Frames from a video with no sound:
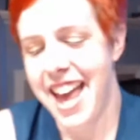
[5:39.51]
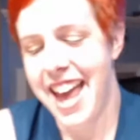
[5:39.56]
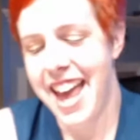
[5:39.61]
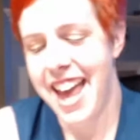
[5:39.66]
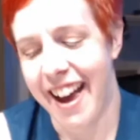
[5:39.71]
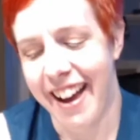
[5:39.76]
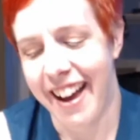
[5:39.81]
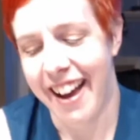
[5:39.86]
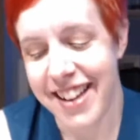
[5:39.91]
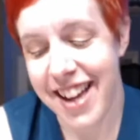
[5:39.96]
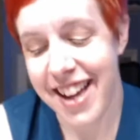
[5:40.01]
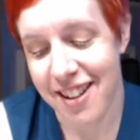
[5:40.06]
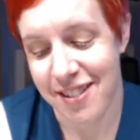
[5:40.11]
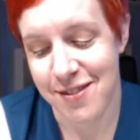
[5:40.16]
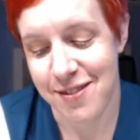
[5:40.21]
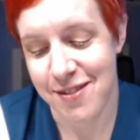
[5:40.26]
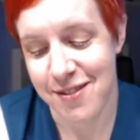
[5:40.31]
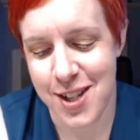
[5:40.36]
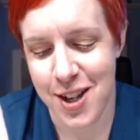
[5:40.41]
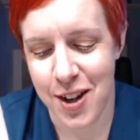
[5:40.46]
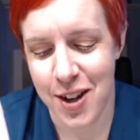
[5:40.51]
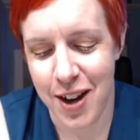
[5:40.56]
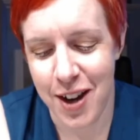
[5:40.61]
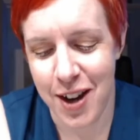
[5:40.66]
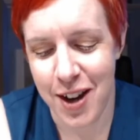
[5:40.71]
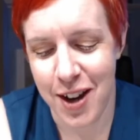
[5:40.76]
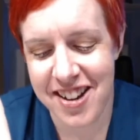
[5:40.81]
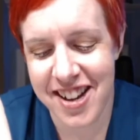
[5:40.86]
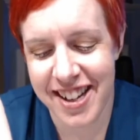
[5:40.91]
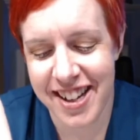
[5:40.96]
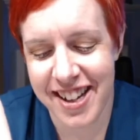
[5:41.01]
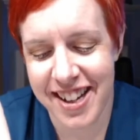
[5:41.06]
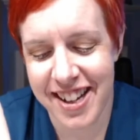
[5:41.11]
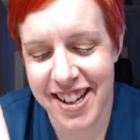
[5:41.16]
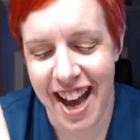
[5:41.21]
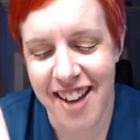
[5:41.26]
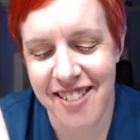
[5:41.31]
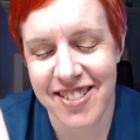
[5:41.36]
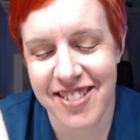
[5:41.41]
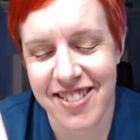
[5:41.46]
Yeah, so I
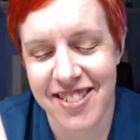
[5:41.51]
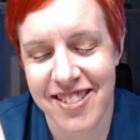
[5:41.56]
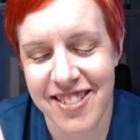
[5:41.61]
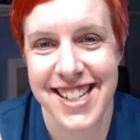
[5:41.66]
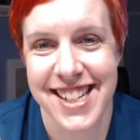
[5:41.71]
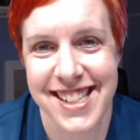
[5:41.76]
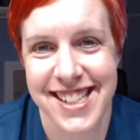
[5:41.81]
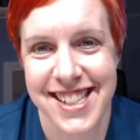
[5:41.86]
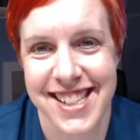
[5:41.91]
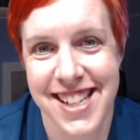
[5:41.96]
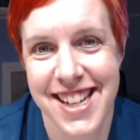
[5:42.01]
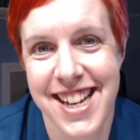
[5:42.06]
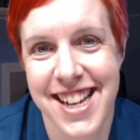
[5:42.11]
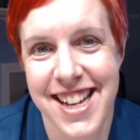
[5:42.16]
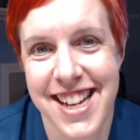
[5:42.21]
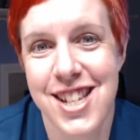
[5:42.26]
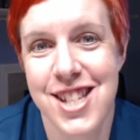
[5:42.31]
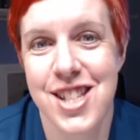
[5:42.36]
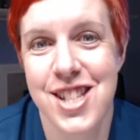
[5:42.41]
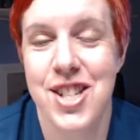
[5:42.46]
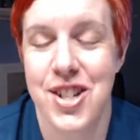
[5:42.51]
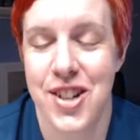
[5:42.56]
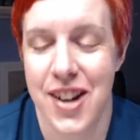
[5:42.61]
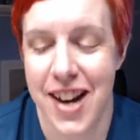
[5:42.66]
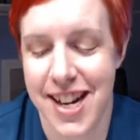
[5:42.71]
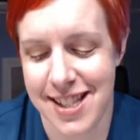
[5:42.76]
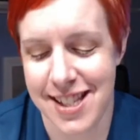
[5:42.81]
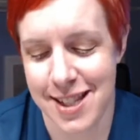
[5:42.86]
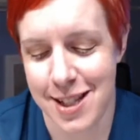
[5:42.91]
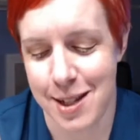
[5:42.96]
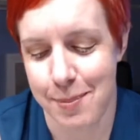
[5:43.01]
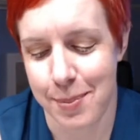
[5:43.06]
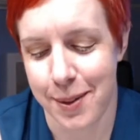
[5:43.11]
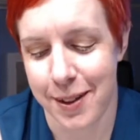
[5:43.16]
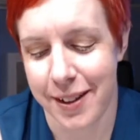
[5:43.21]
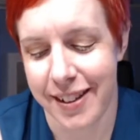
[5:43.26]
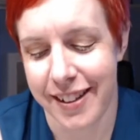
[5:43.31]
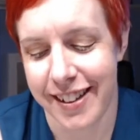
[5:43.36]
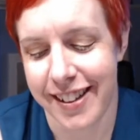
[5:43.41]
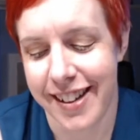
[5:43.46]
have a nice straight
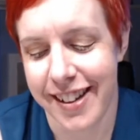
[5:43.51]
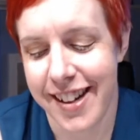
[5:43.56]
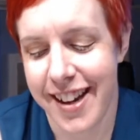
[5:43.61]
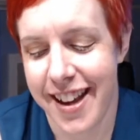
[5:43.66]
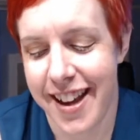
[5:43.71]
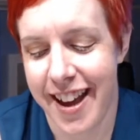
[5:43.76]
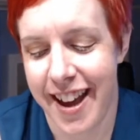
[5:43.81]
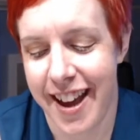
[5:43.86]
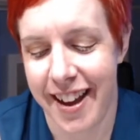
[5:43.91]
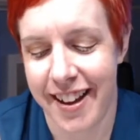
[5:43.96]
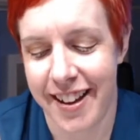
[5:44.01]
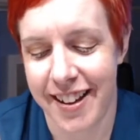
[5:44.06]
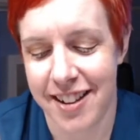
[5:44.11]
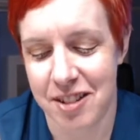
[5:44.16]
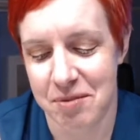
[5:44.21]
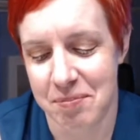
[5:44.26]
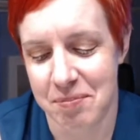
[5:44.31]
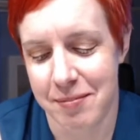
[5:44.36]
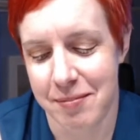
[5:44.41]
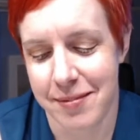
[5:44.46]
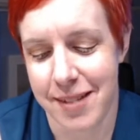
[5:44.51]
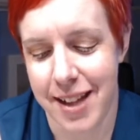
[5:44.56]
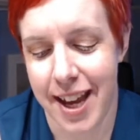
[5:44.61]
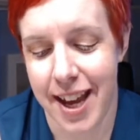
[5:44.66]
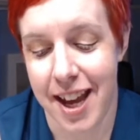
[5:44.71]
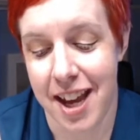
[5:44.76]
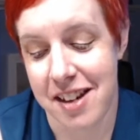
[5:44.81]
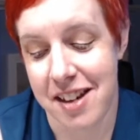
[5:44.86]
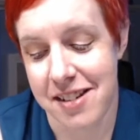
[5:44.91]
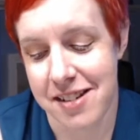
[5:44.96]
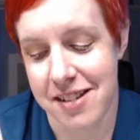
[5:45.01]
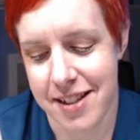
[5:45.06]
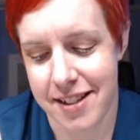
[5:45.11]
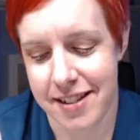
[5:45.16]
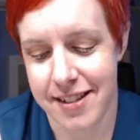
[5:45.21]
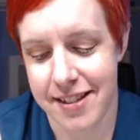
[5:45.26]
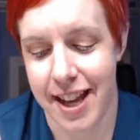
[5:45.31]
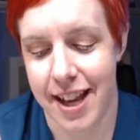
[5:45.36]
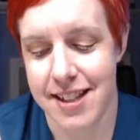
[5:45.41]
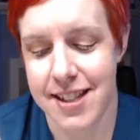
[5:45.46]
zipper and
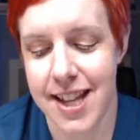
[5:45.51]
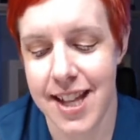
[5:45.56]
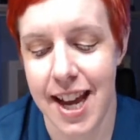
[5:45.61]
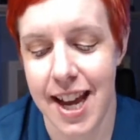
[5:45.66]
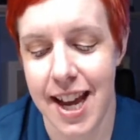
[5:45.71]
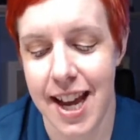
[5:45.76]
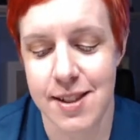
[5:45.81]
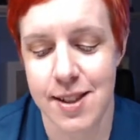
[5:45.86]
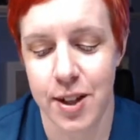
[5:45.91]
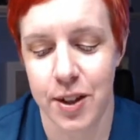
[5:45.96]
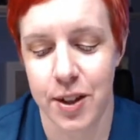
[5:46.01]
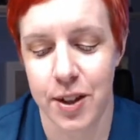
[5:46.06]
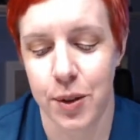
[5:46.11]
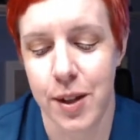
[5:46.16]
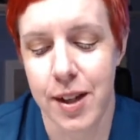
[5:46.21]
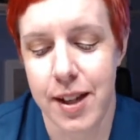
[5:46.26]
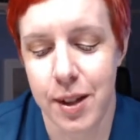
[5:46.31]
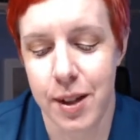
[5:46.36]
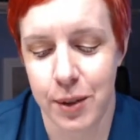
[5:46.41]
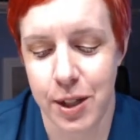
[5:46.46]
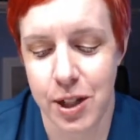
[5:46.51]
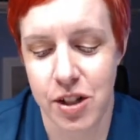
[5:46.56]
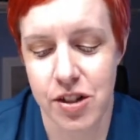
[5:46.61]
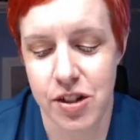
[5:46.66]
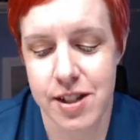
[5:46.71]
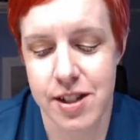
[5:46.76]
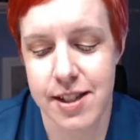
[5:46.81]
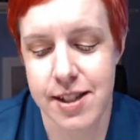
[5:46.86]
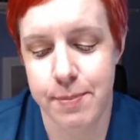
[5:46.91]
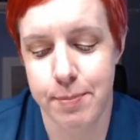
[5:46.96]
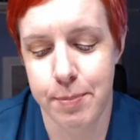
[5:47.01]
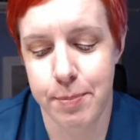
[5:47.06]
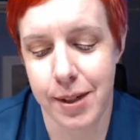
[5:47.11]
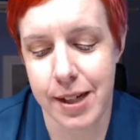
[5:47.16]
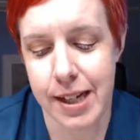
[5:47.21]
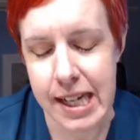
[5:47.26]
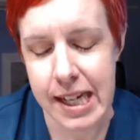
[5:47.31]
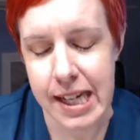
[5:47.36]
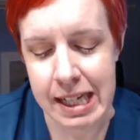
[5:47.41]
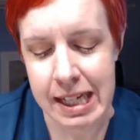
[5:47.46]
that's that. So when you're
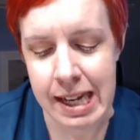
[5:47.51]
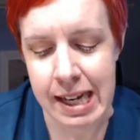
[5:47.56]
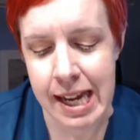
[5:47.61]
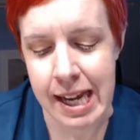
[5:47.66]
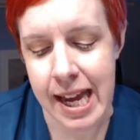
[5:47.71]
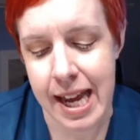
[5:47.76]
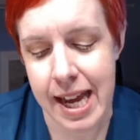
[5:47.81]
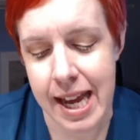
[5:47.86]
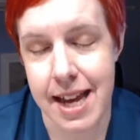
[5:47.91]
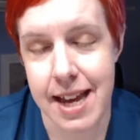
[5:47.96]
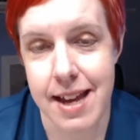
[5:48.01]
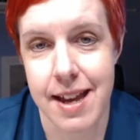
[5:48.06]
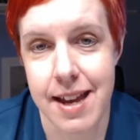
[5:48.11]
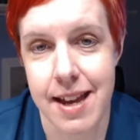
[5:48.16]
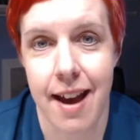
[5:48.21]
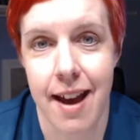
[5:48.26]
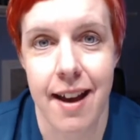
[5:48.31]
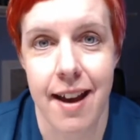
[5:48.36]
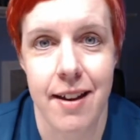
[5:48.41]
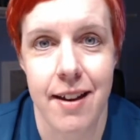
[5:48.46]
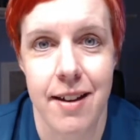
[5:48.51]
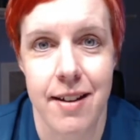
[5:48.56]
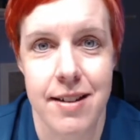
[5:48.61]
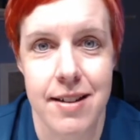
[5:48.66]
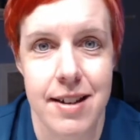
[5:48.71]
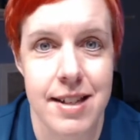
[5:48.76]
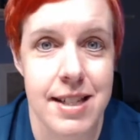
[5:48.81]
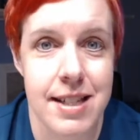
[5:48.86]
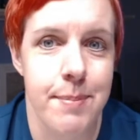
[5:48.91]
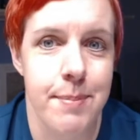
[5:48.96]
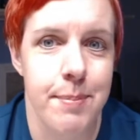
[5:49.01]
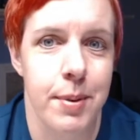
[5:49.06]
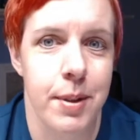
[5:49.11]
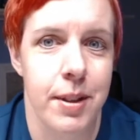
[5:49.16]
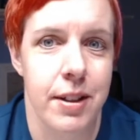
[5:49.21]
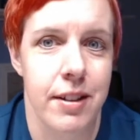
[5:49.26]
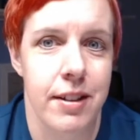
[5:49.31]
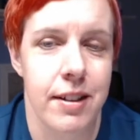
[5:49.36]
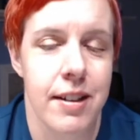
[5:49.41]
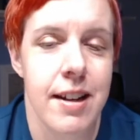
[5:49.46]
putting in a
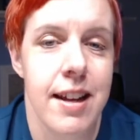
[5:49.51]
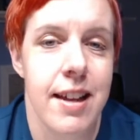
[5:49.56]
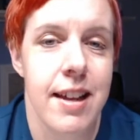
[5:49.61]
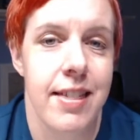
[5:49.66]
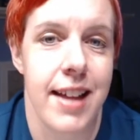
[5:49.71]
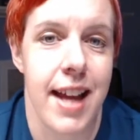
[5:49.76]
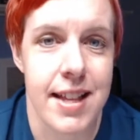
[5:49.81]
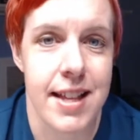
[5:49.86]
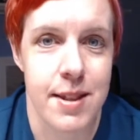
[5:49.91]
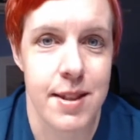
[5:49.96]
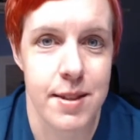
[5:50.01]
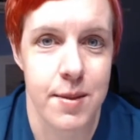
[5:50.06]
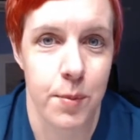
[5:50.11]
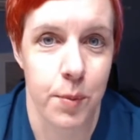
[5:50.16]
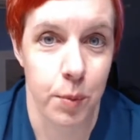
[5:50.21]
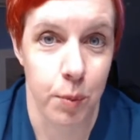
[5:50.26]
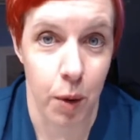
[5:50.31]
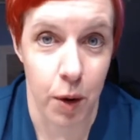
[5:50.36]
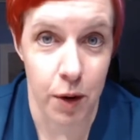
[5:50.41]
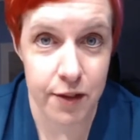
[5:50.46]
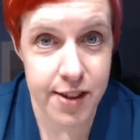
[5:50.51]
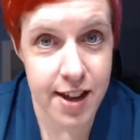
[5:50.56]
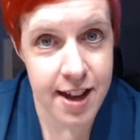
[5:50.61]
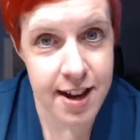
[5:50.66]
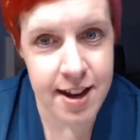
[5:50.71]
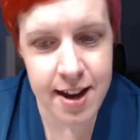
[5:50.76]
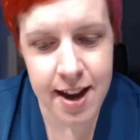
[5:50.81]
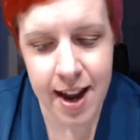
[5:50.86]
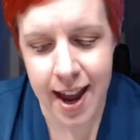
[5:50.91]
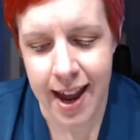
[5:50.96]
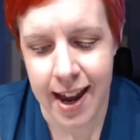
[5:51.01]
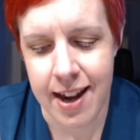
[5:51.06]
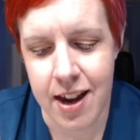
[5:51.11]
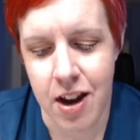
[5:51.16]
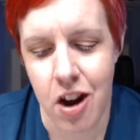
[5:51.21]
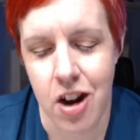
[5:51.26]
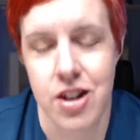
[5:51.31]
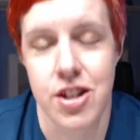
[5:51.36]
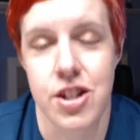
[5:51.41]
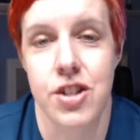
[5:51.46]
zipper that's woven and
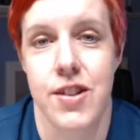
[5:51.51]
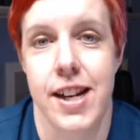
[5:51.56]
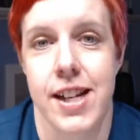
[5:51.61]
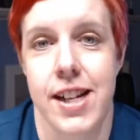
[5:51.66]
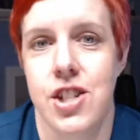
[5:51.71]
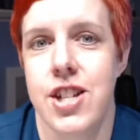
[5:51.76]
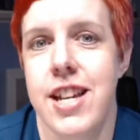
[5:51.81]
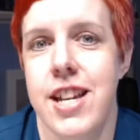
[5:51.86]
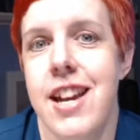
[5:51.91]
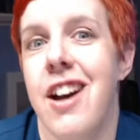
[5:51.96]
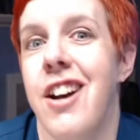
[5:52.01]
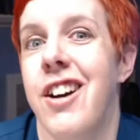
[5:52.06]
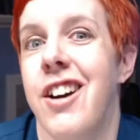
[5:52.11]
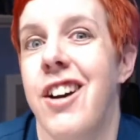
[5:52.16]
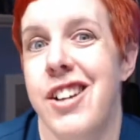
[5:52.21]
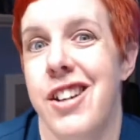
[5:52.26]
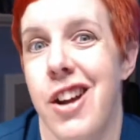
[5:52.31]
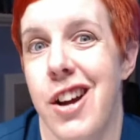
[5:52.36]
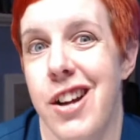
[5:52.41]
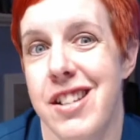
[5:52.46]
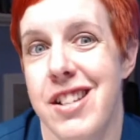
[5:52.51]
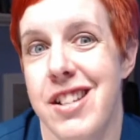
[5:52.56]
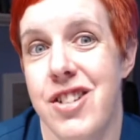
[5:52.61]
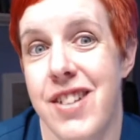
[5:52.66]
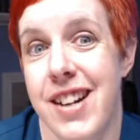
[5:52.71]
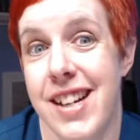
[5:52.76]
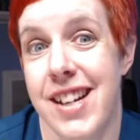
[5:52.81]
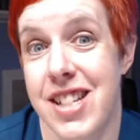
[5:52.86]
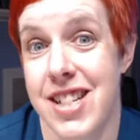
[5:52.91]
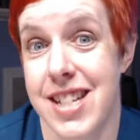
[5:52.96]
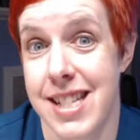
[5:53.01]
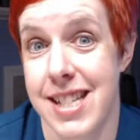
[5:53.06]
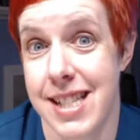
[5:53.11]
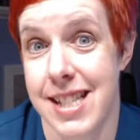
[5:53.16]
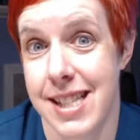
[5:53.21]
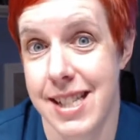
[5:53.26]
non-stretchy on a non-stretchy